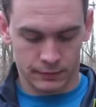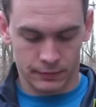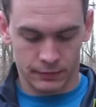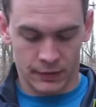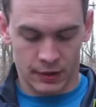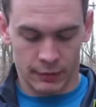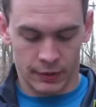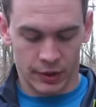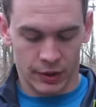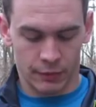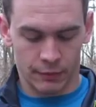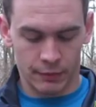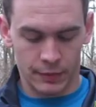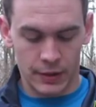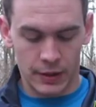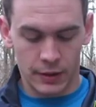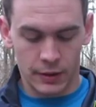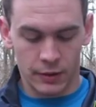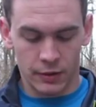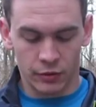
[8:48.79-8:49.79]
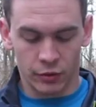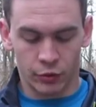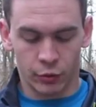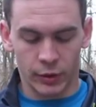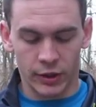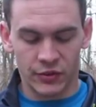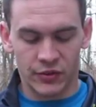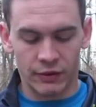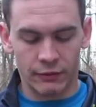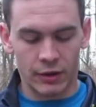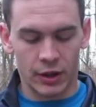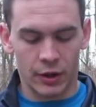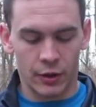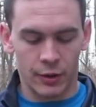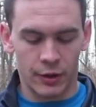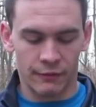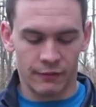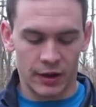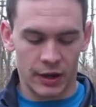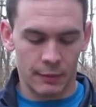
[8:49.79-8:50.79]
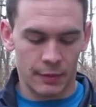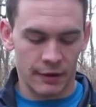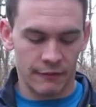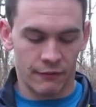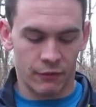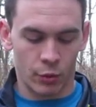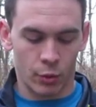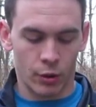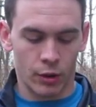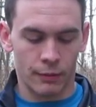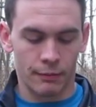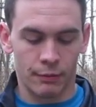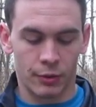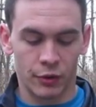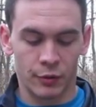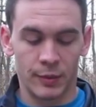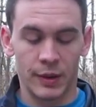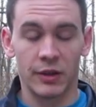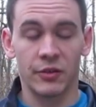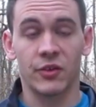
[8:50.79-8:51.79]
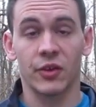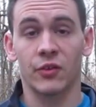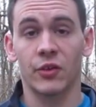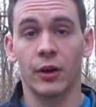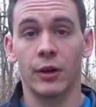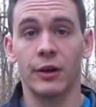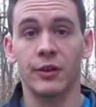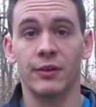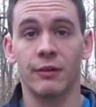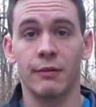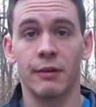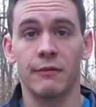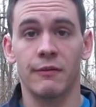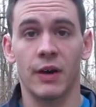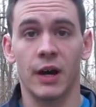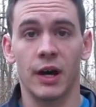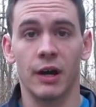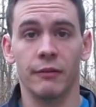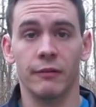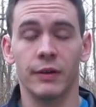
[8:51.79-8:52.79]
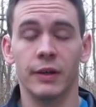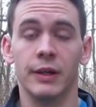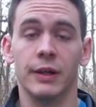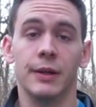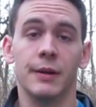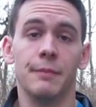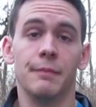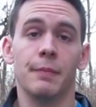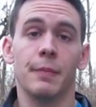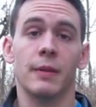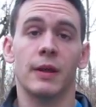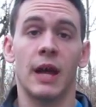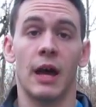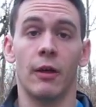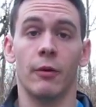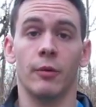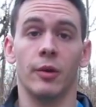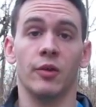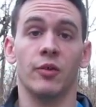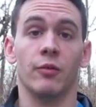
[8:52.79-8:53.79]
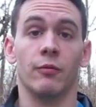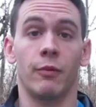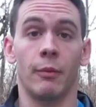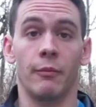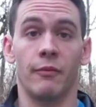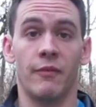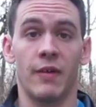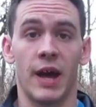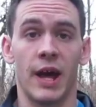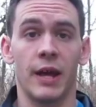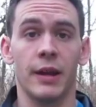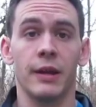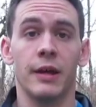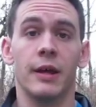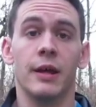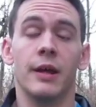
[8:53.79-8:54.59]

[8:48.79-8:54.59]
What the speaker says: There we go. So 2,700 divided by 4 puts me at 675 calories from fat.